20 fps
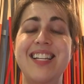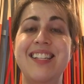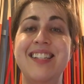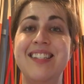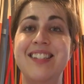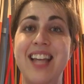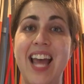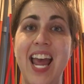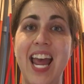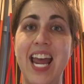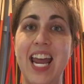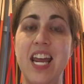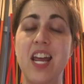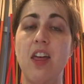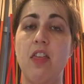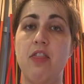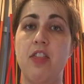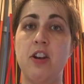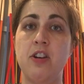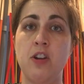
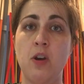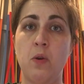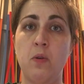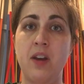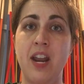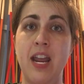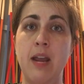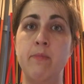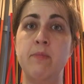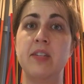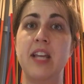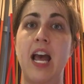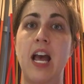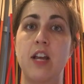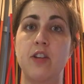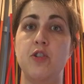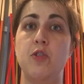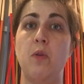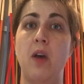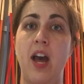Say the note names
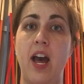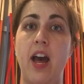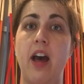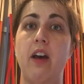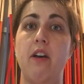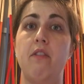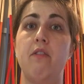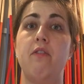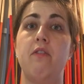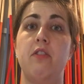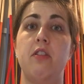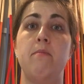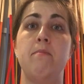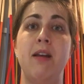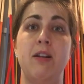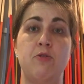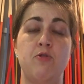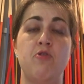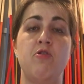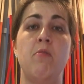as you have the
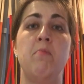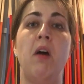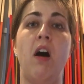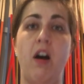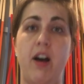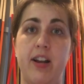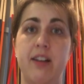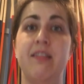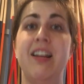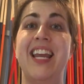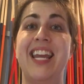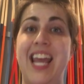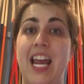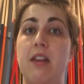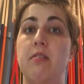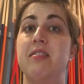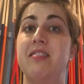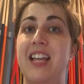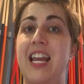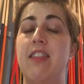metronome on,
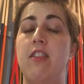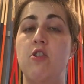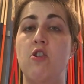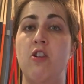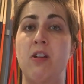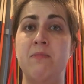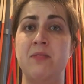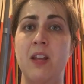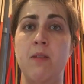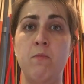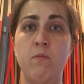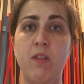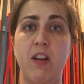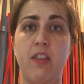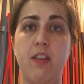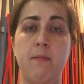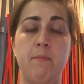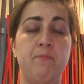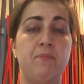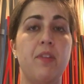again, saying the note names in
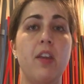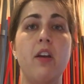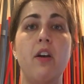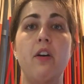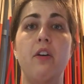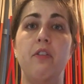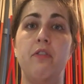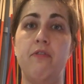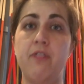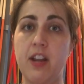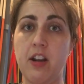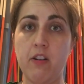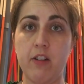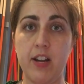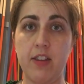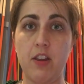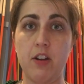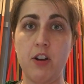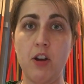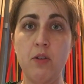rhythm,
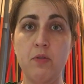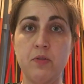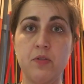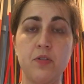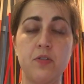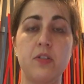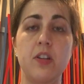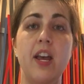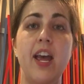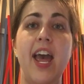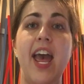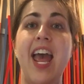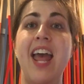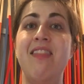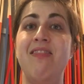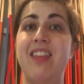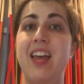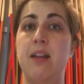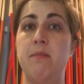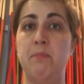fingering the notes,
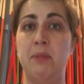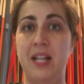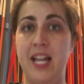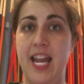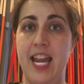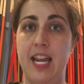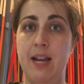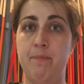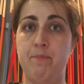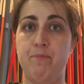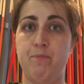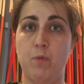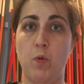and then playing,